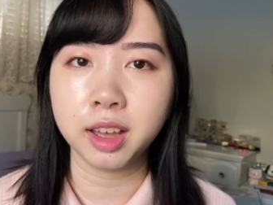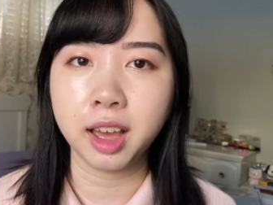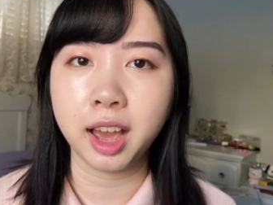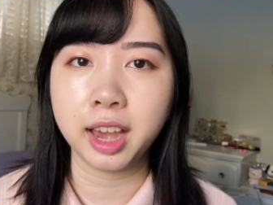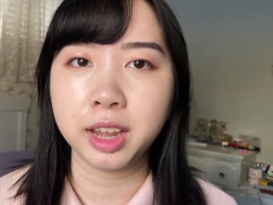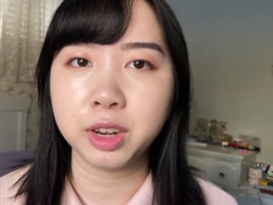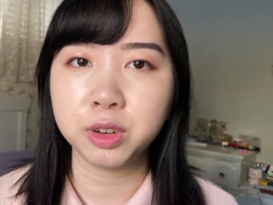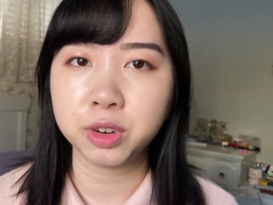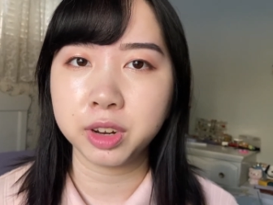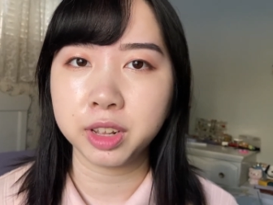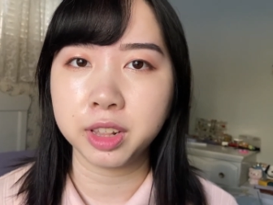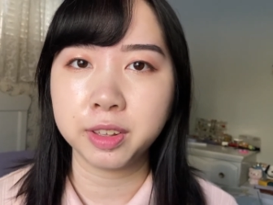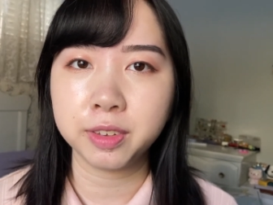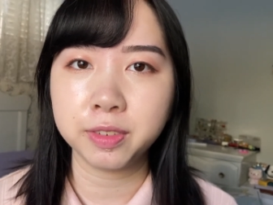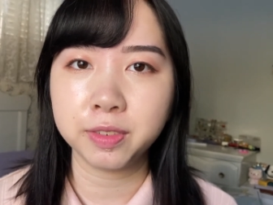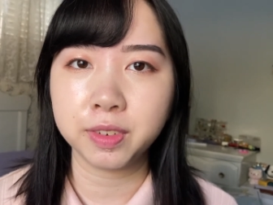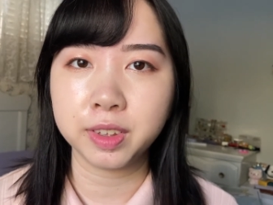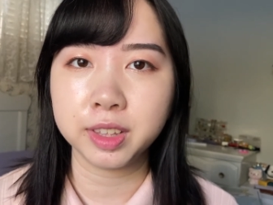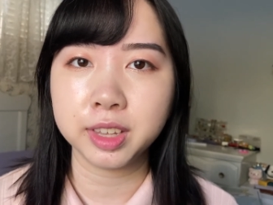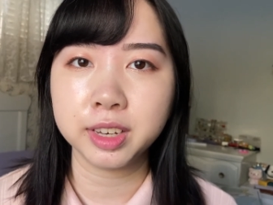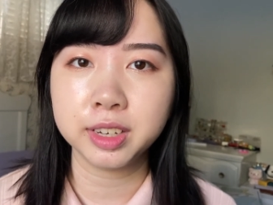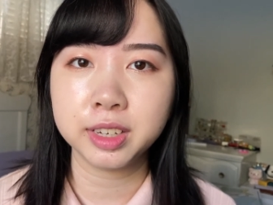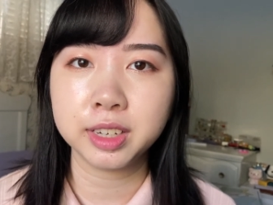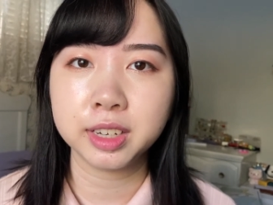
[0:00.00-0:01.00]
hydrating
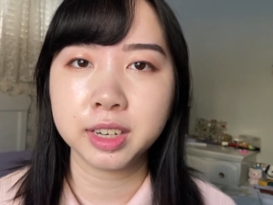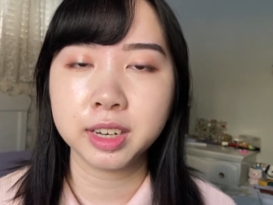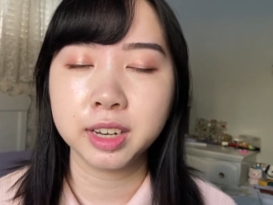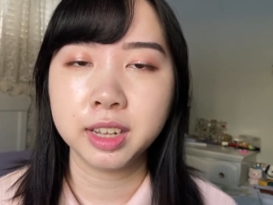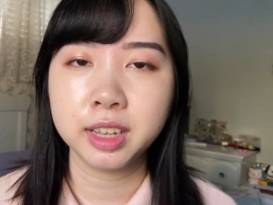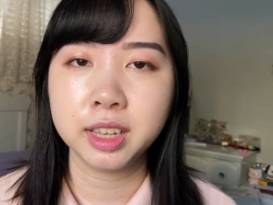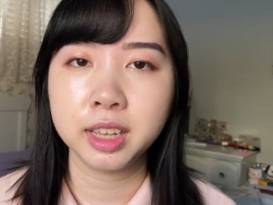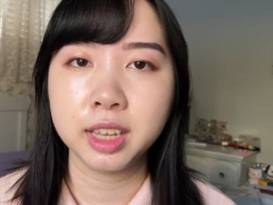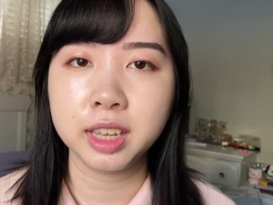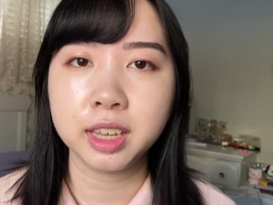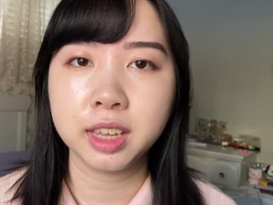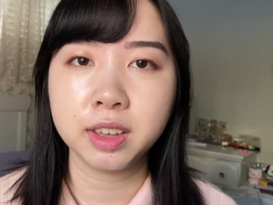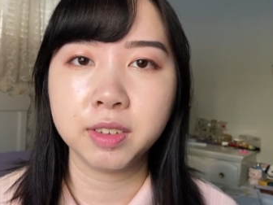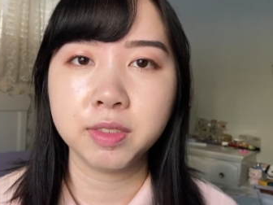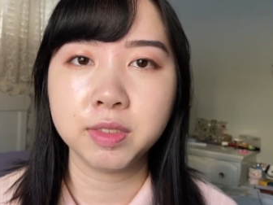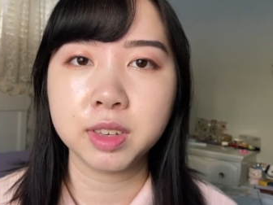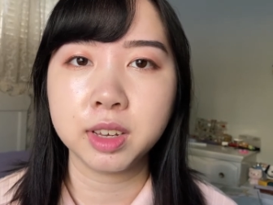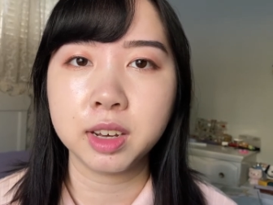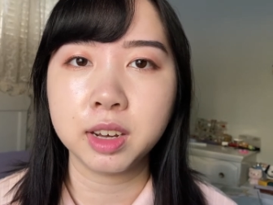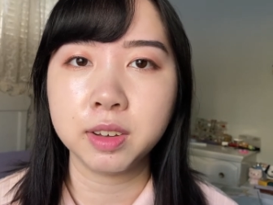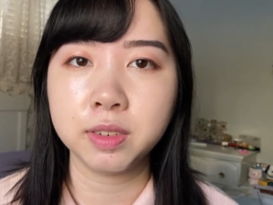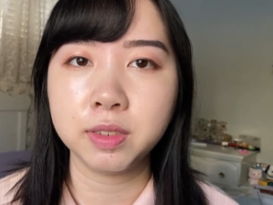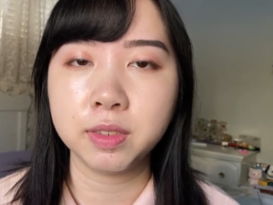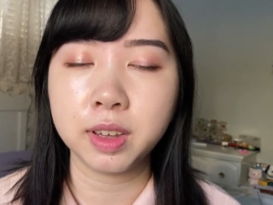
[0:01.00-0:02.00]
finish it gives
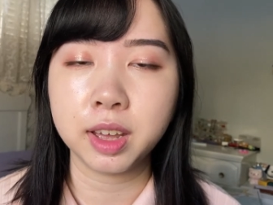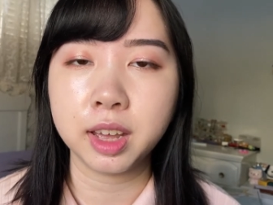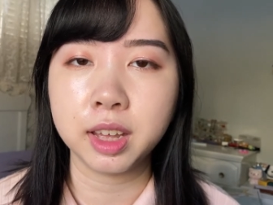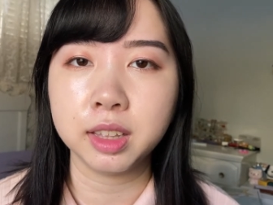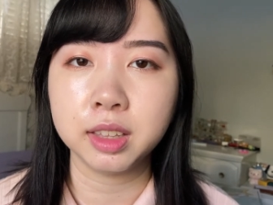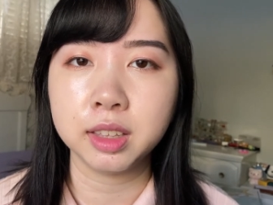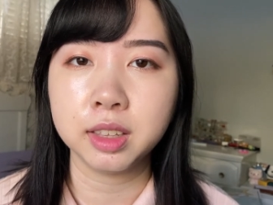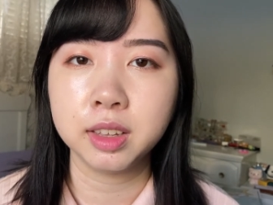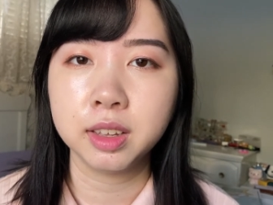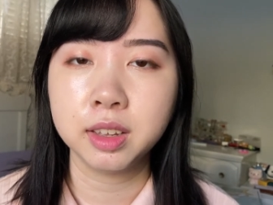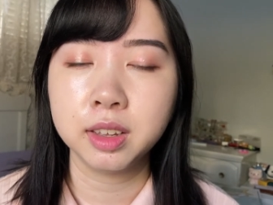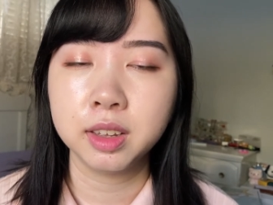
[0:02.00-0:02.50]
off, and